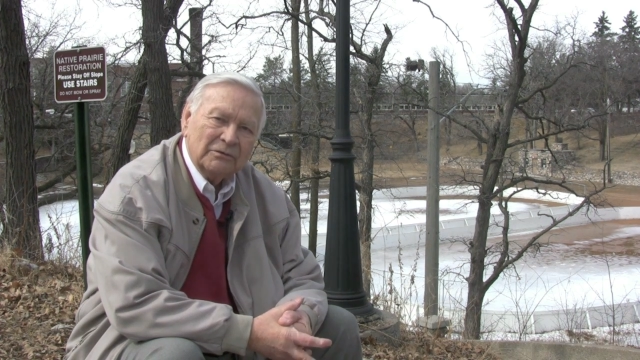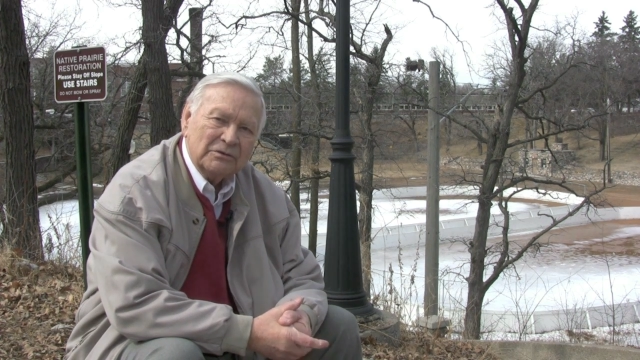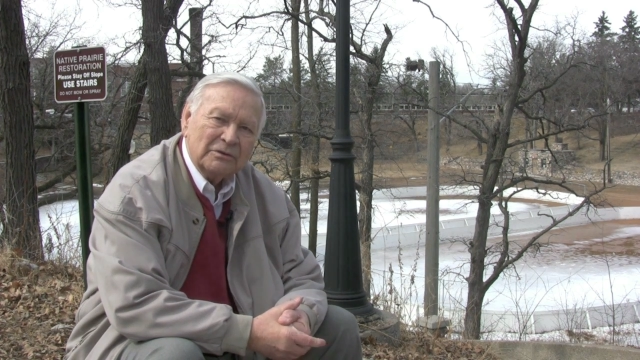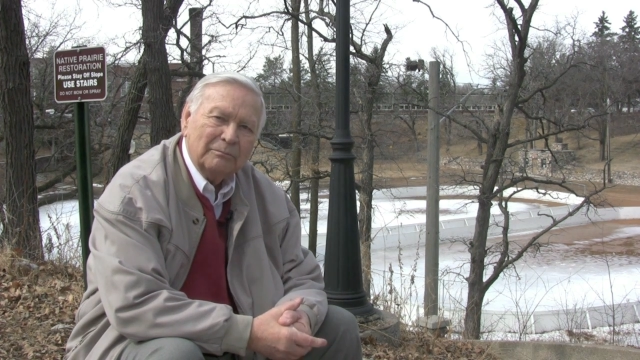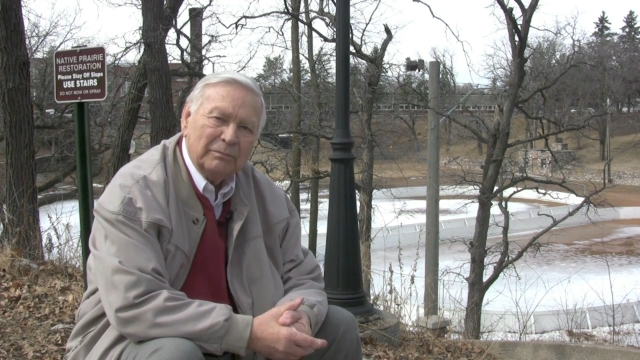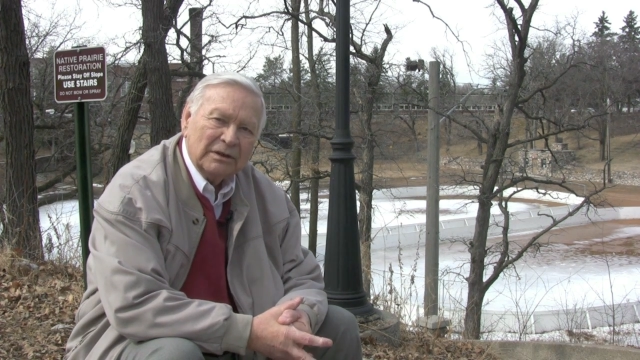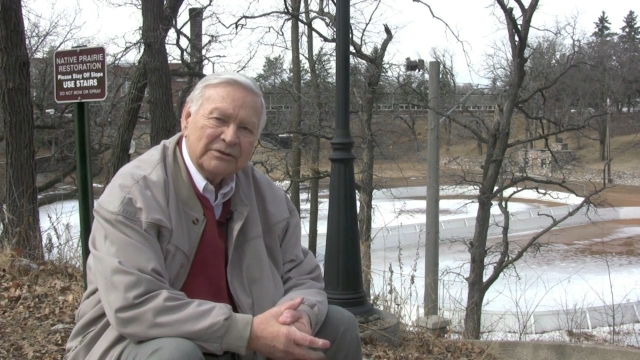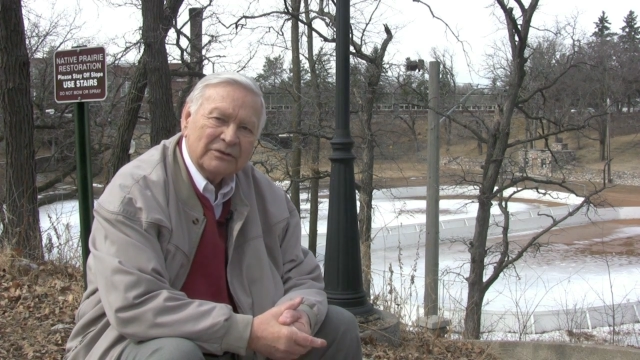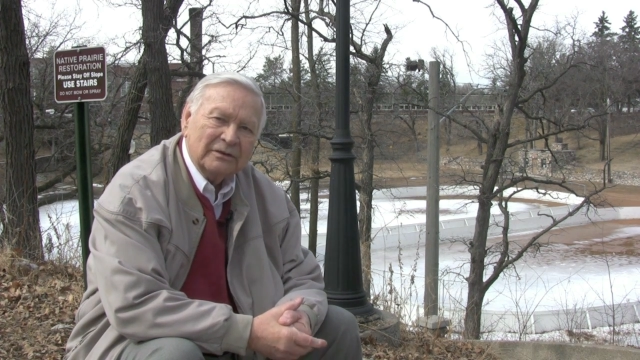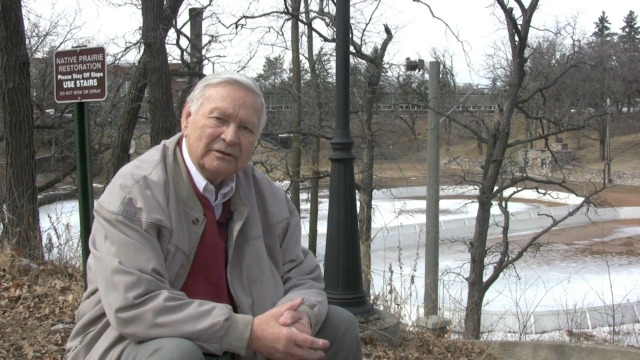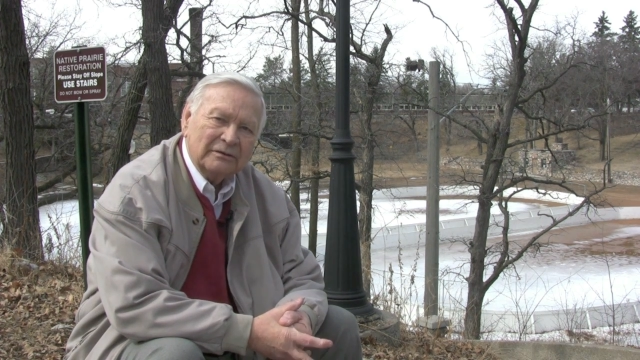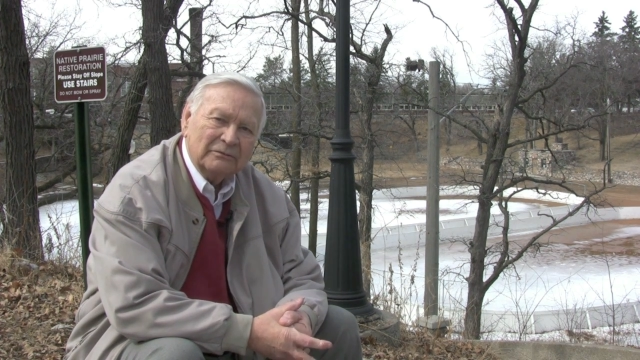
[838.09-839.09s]
It was a
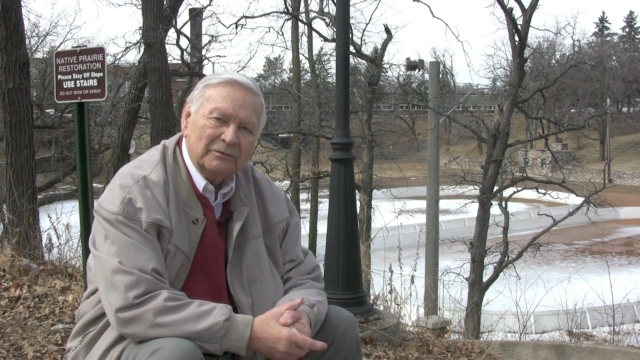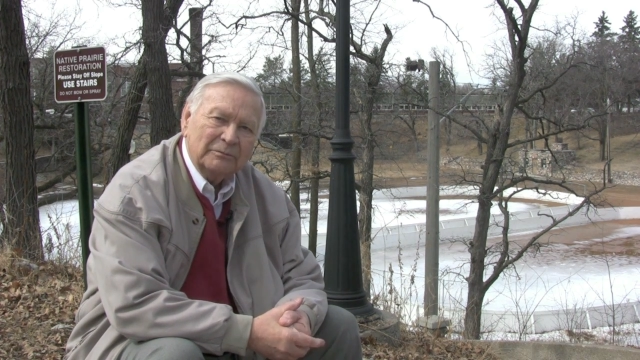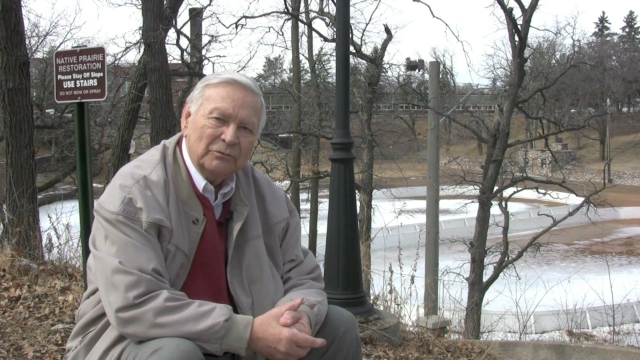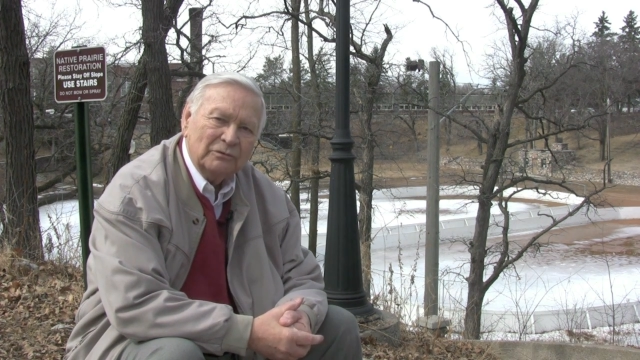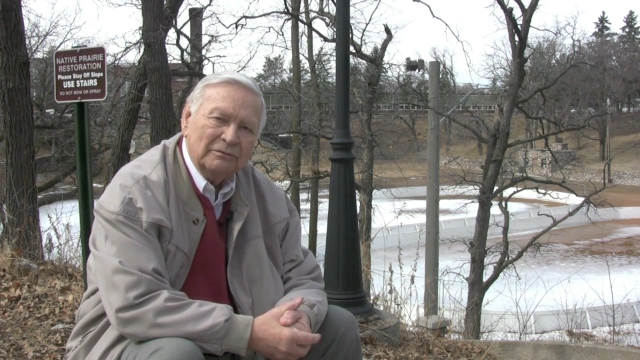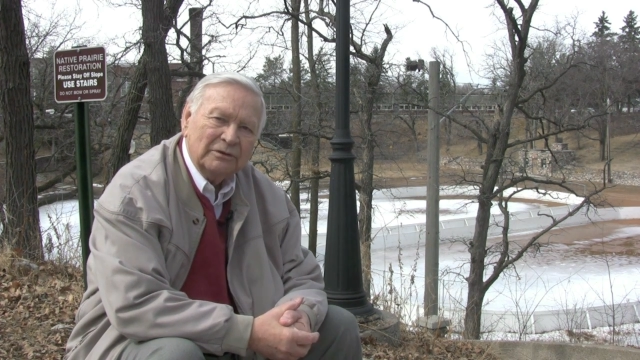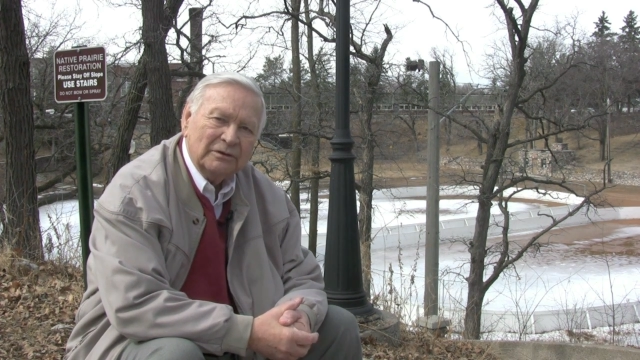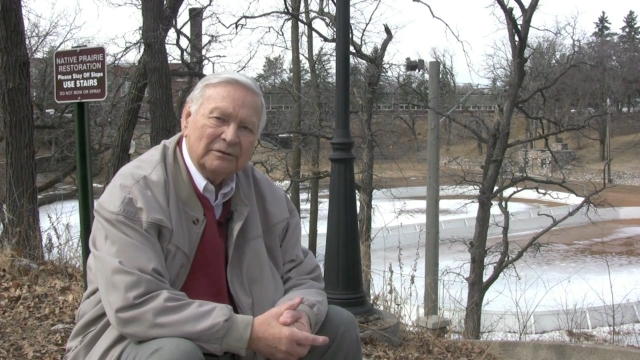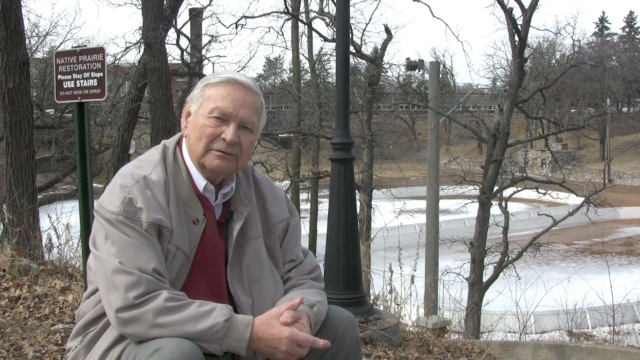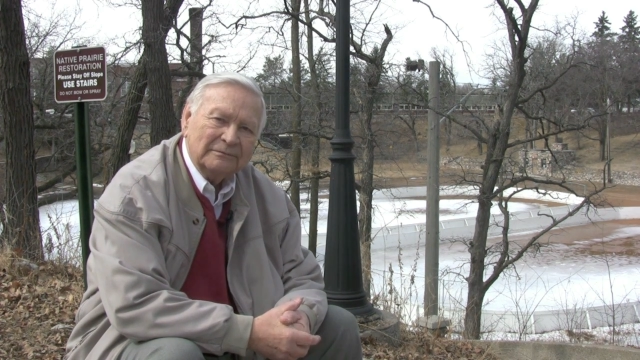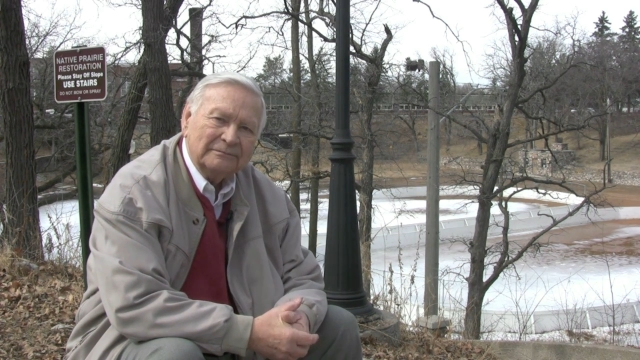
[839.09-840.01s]
blessing that we moved here.